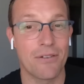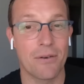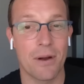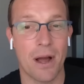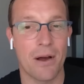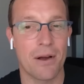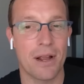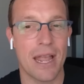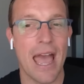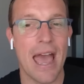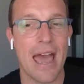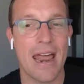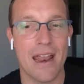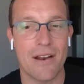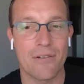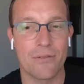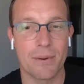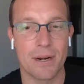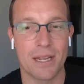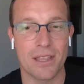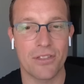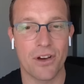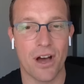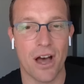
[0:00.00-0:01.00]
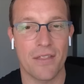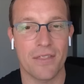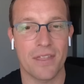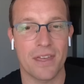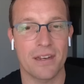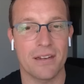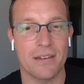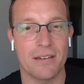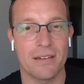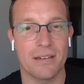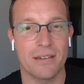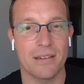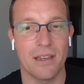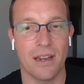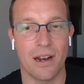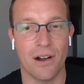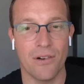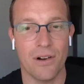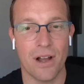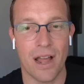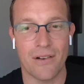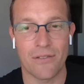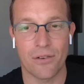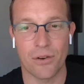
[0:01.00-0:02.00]
Everybody thought that,
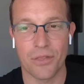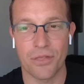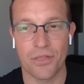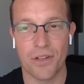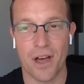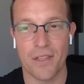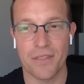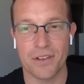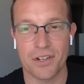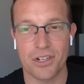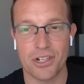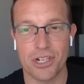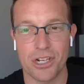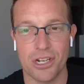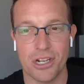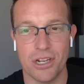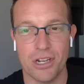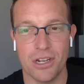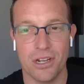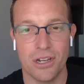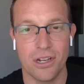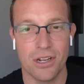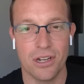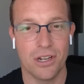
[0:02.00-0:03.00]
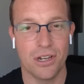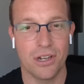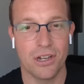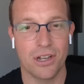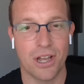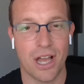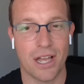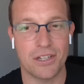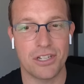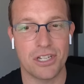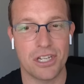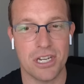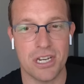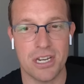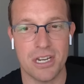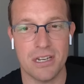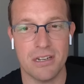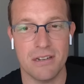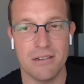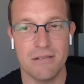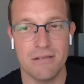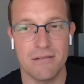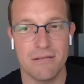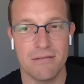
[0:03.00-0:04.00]
everyone thought that she had
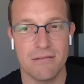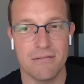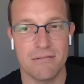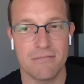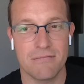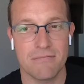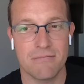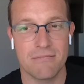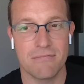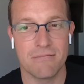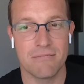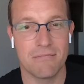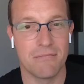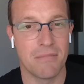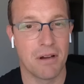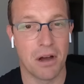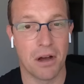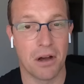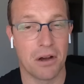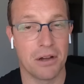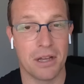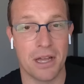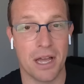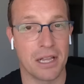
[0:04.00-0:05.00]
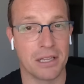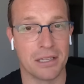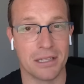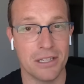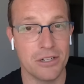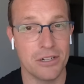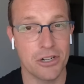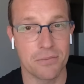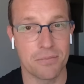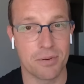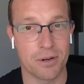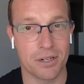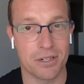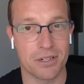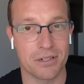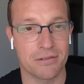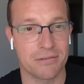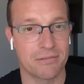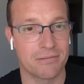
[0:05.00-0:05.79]
seen a lizard person,